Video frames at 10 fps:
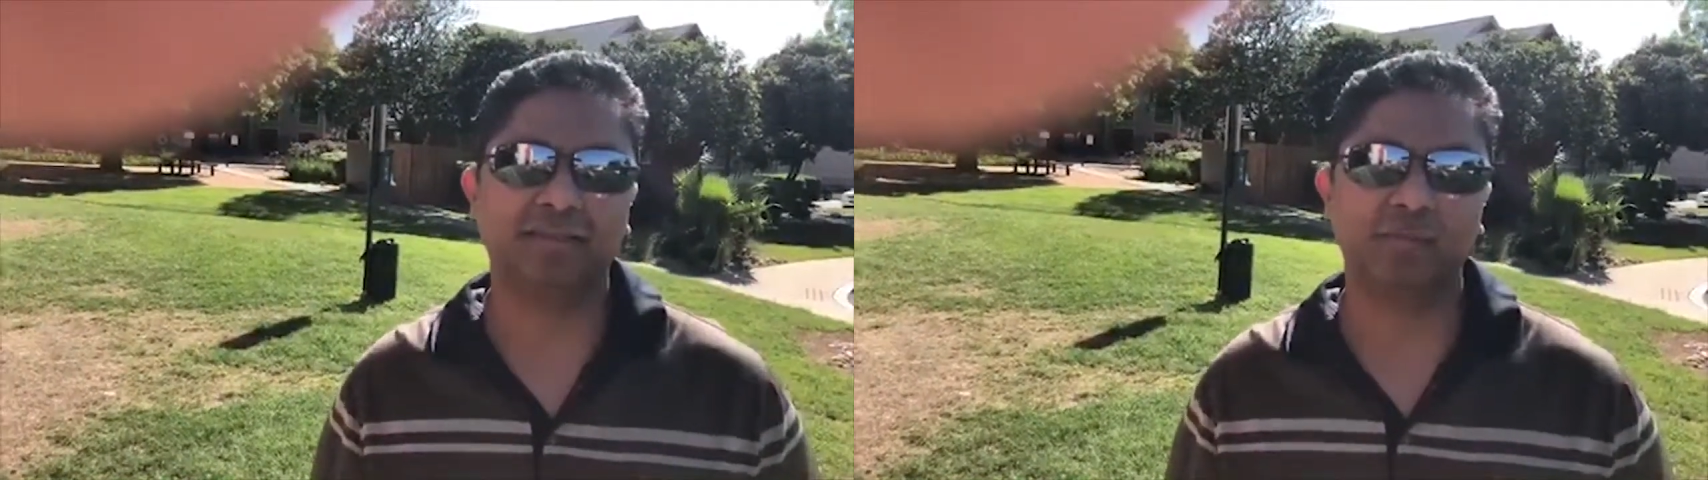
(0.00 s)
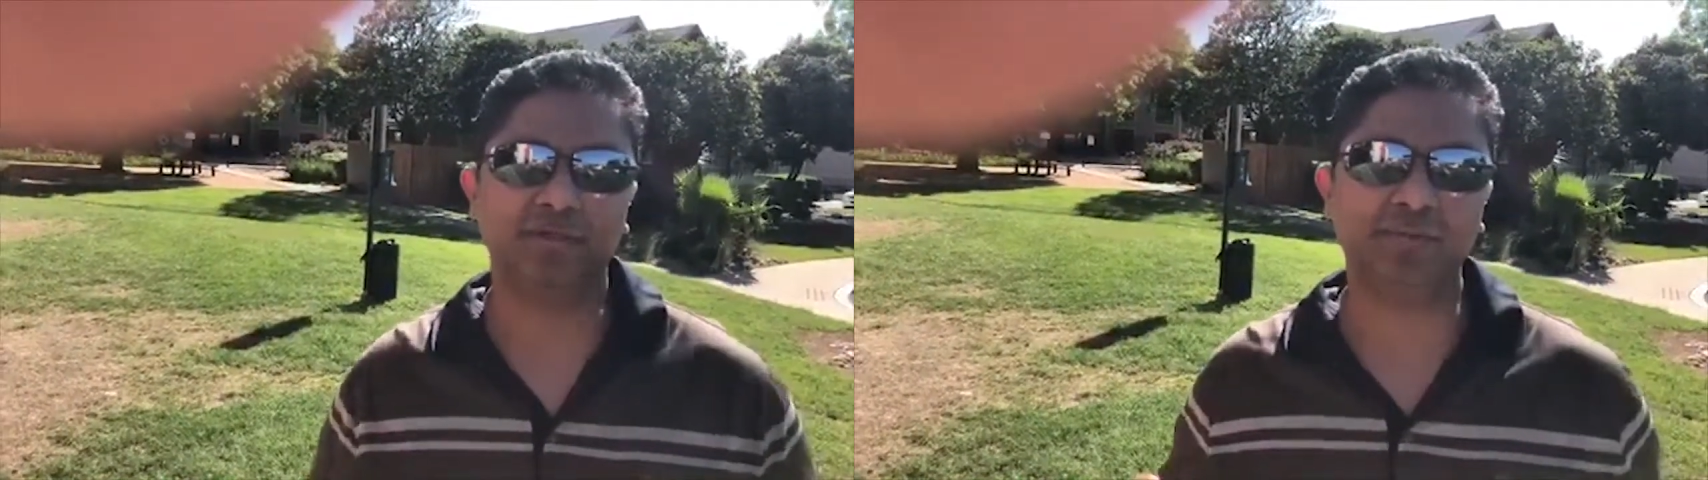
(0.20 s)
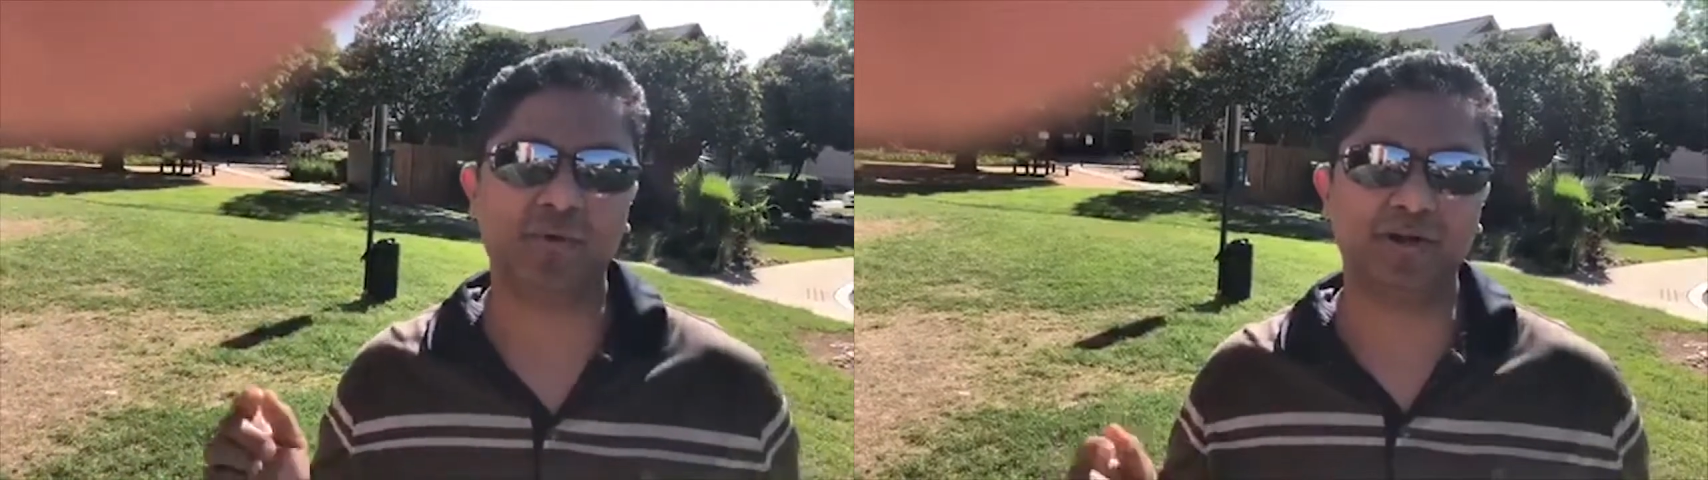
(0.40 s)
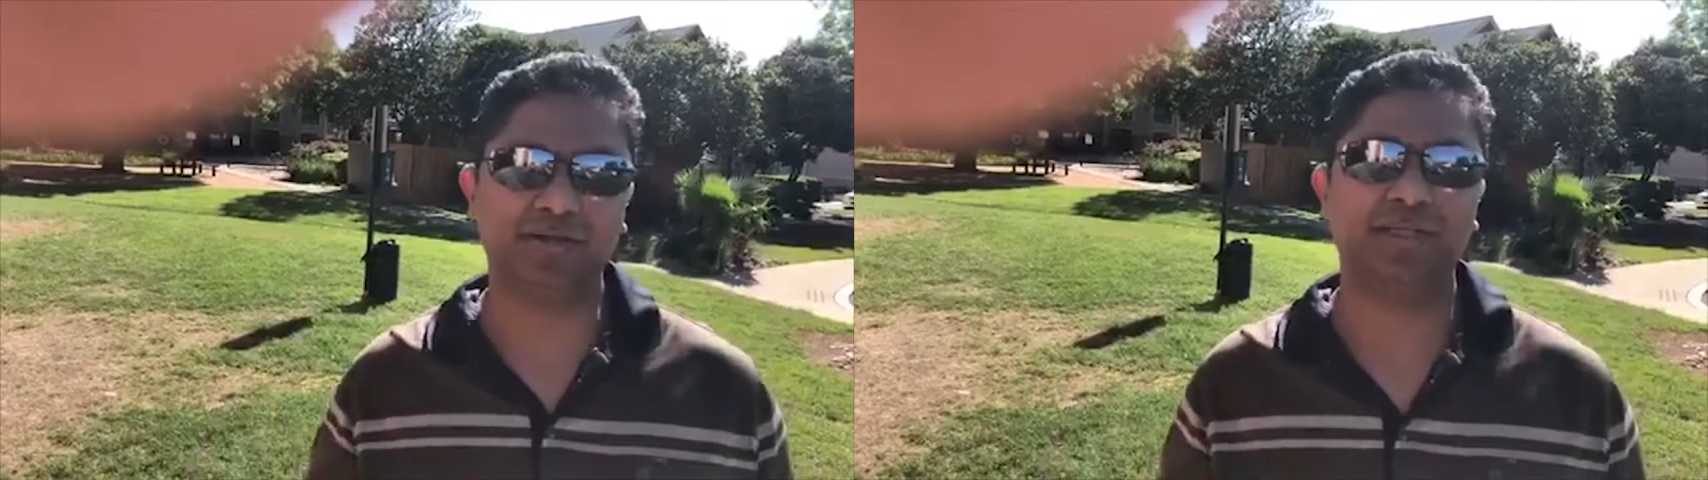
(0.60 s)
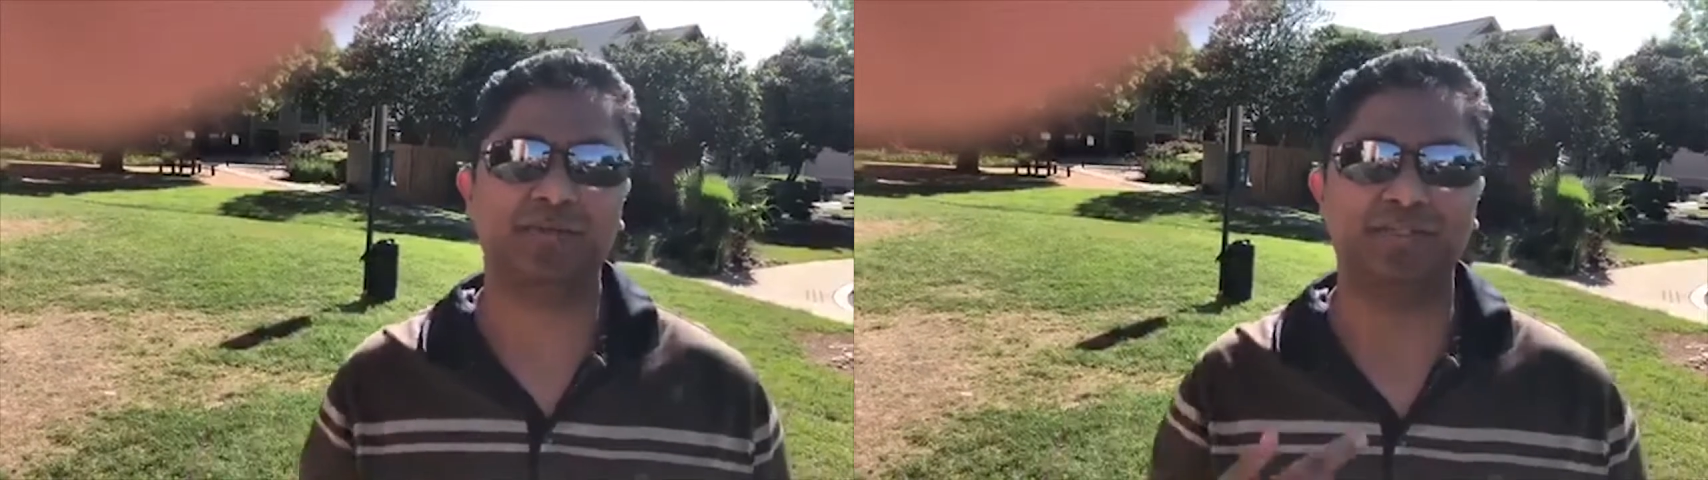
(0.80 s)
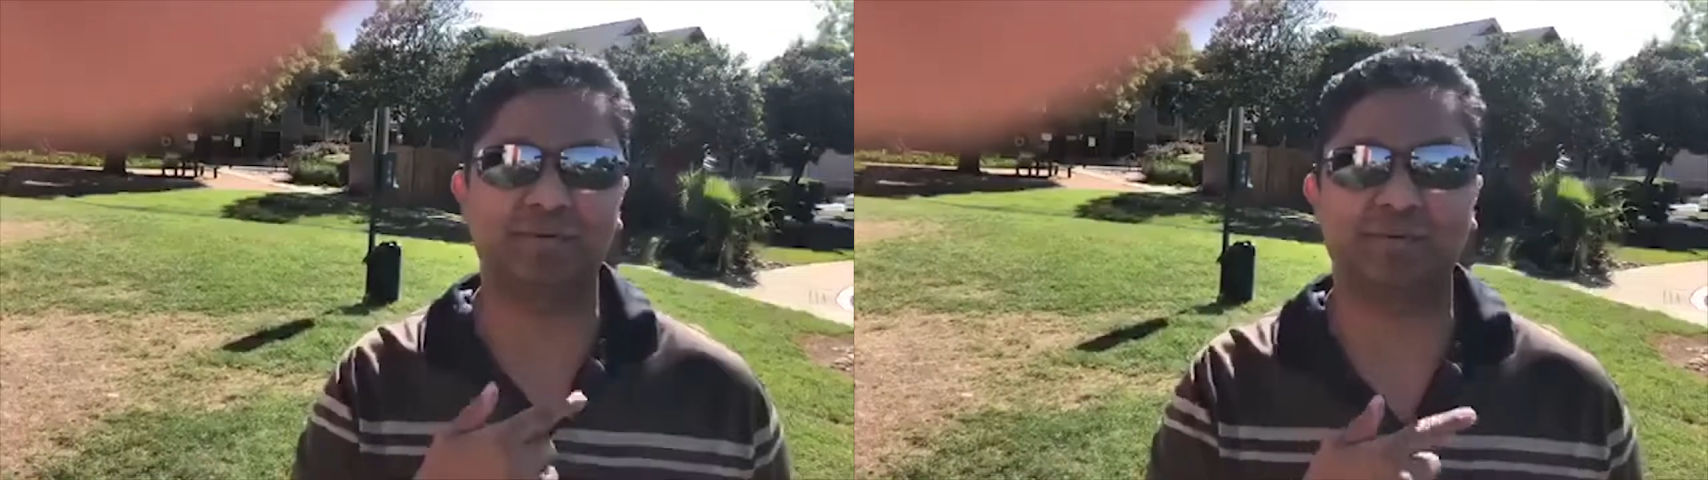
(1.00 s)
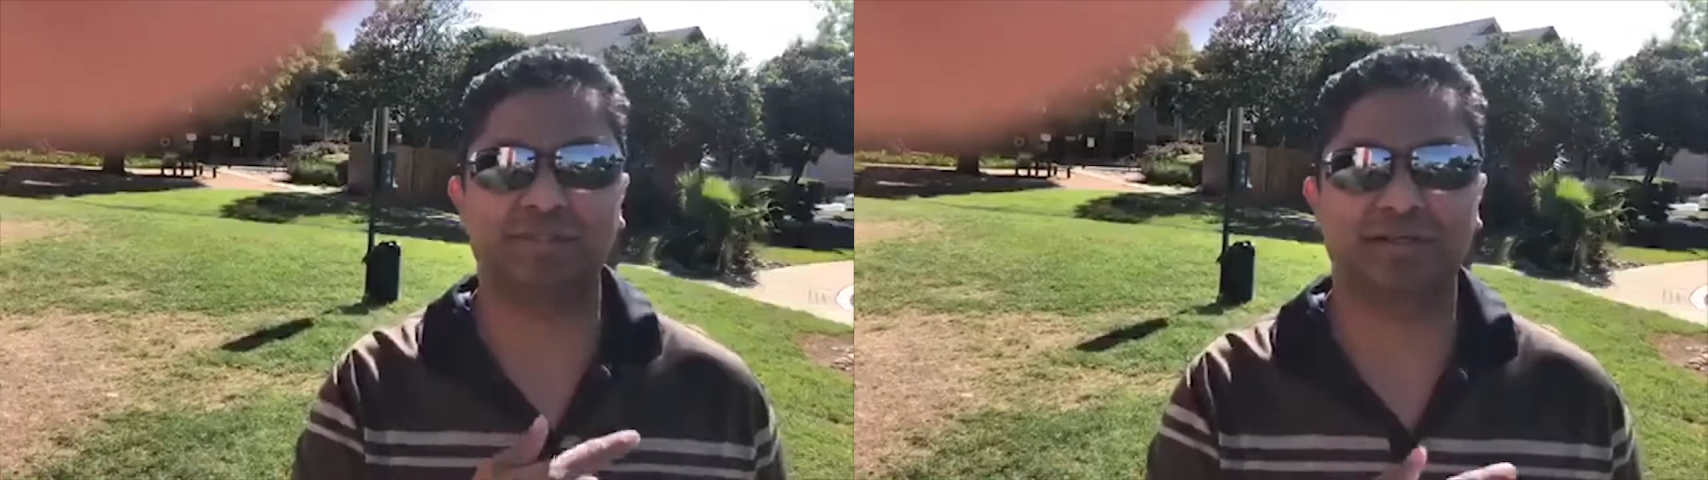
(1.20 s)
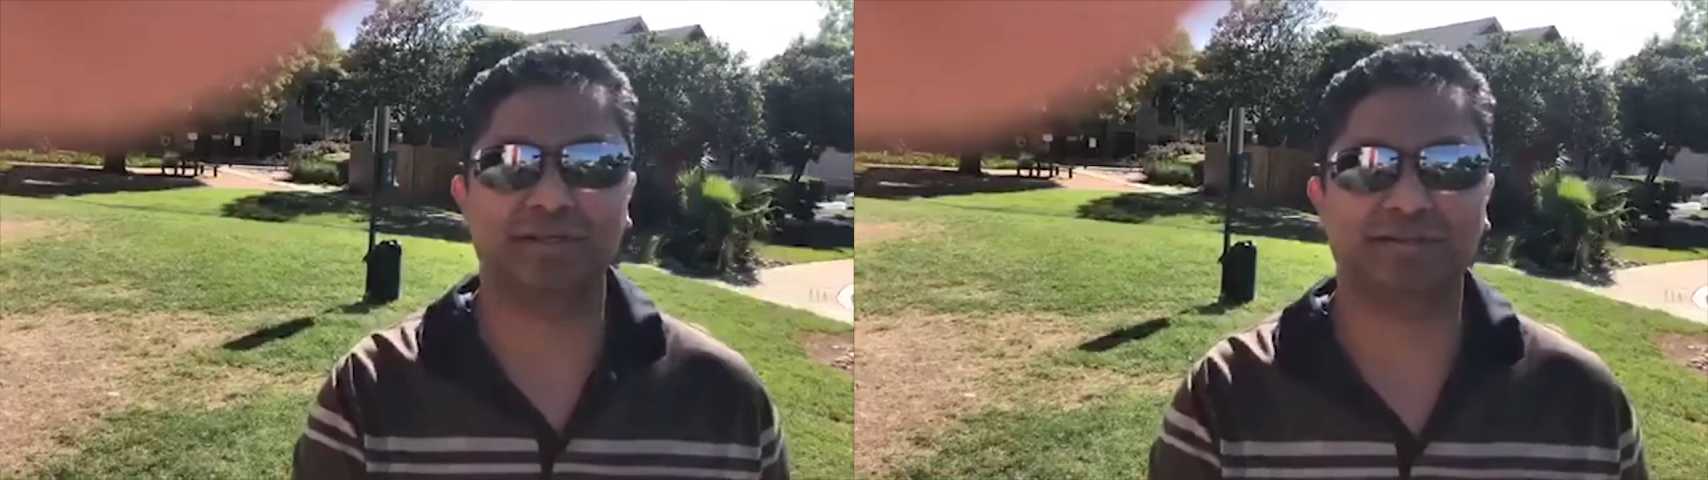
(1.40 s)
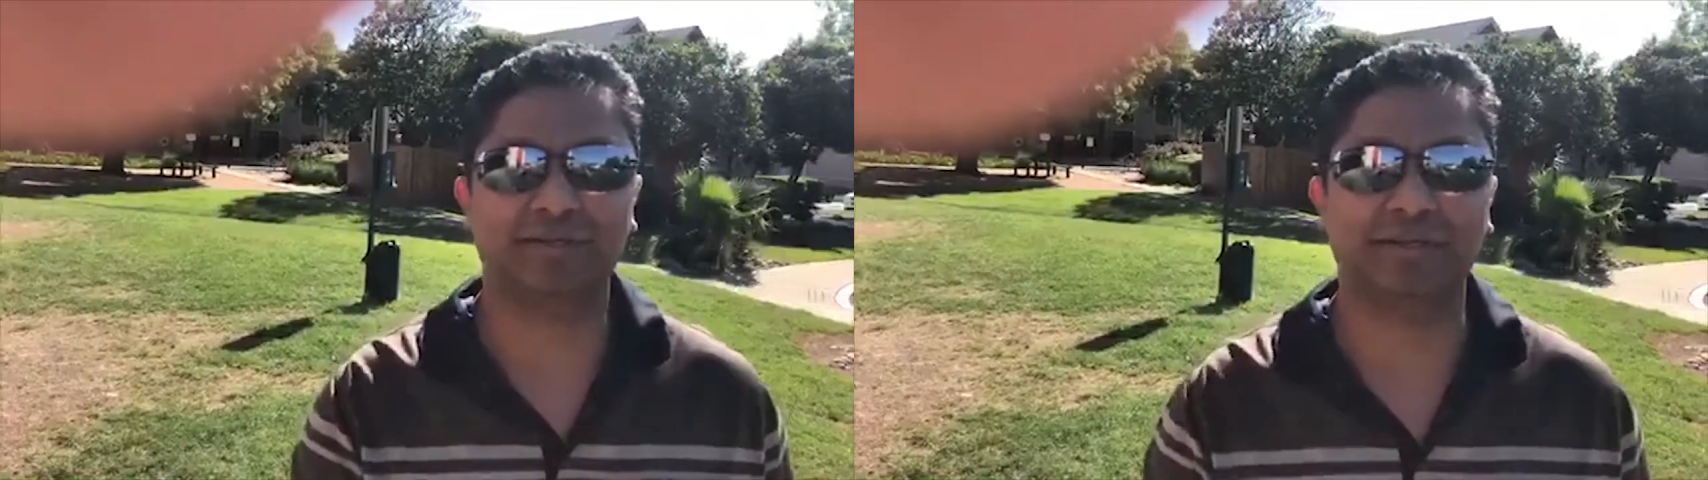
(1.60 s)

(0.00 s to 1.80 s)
And the most important tip is the miscellaneous